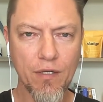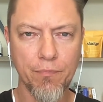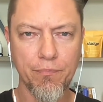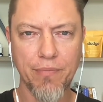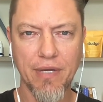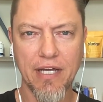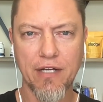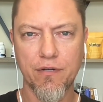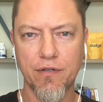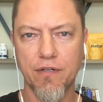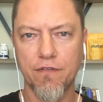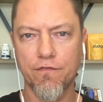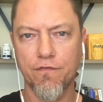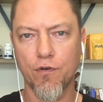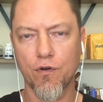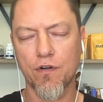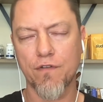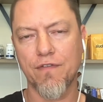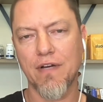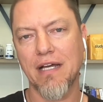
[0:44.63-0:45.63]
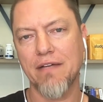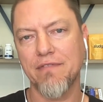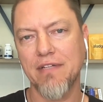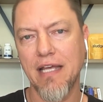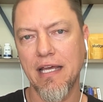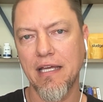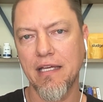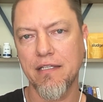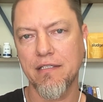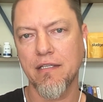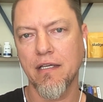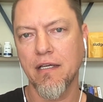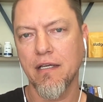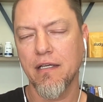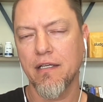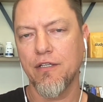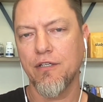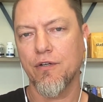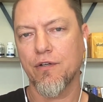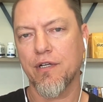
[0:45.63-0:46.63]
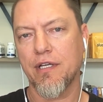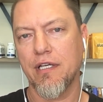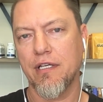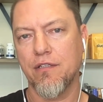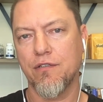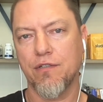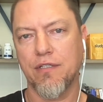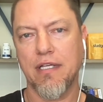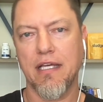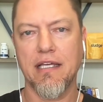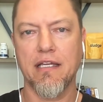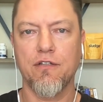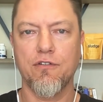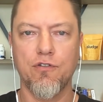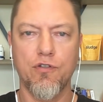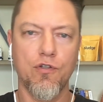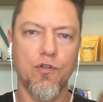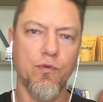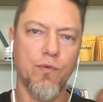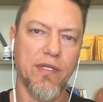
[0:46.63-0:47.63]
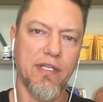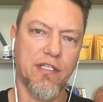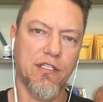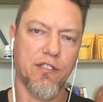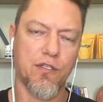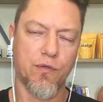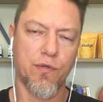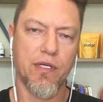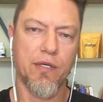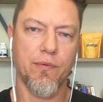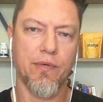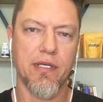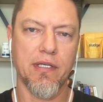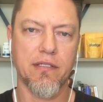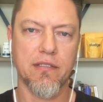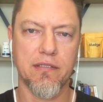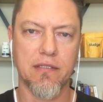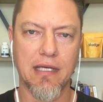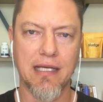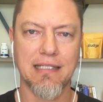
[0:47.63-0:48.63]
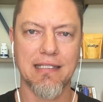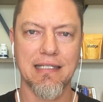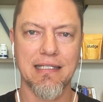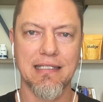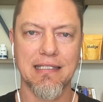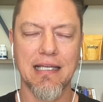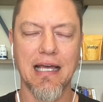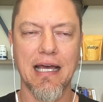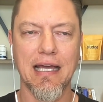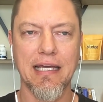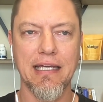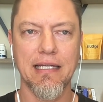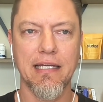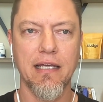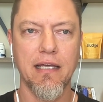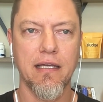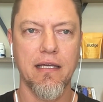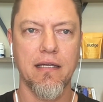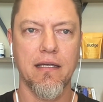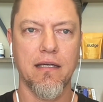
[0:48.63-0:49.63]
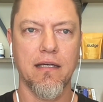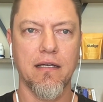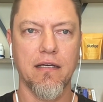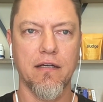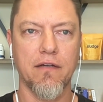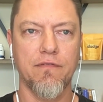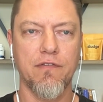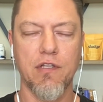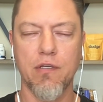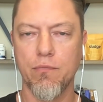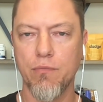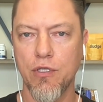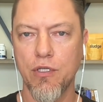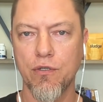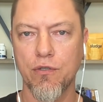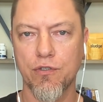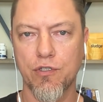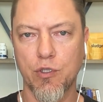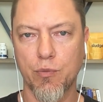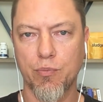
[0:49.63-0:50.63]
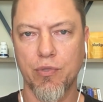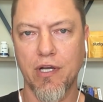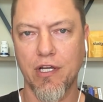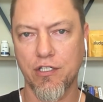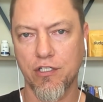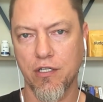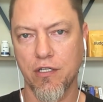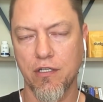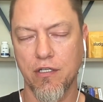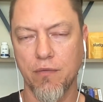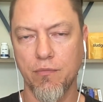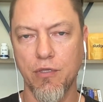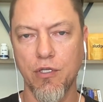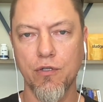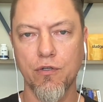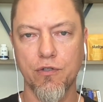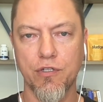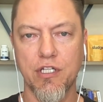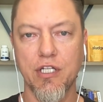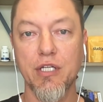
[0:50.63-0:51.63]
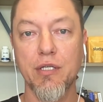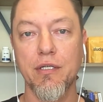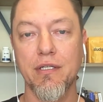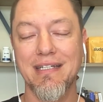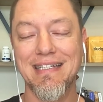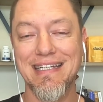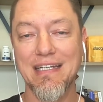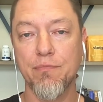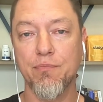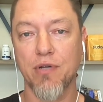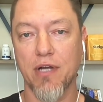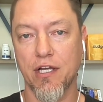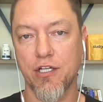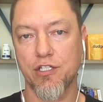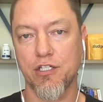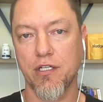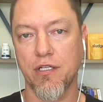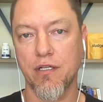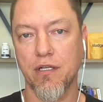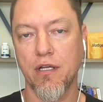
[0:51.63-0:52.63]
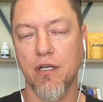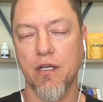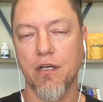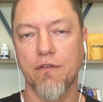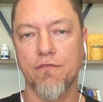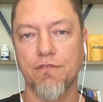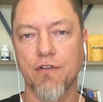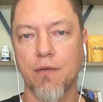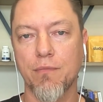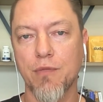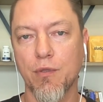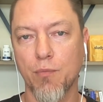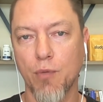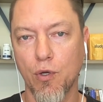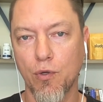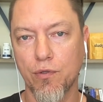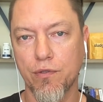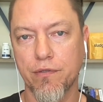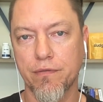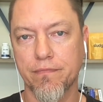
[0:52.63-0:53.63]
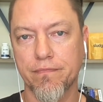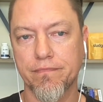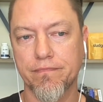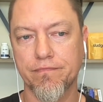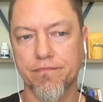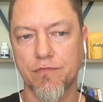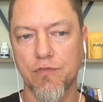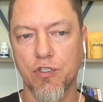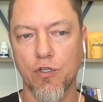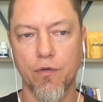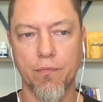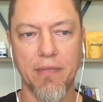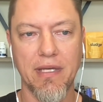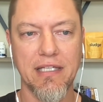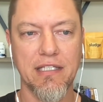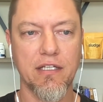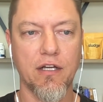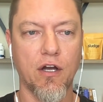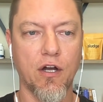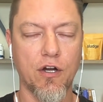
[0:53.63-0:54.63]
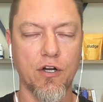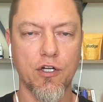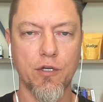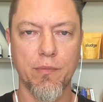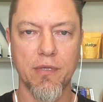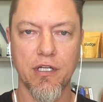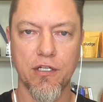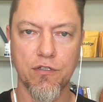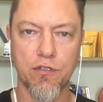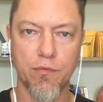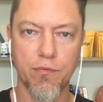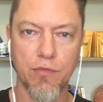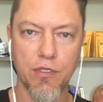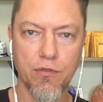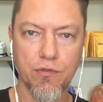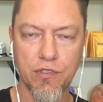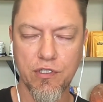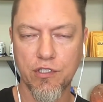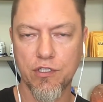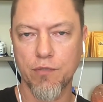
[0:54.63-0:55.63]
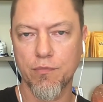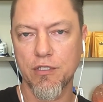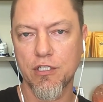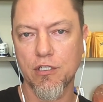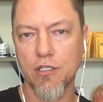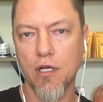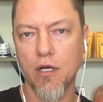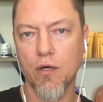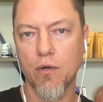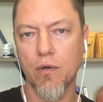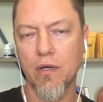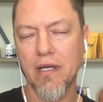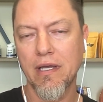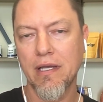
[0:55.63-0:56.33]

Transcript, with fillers: better in four or five days, your kids are taking two weeks, three weeks. That's a sign of the immunosuppression, the immunodepression from the mold. So it makes it harder because their immune system is low.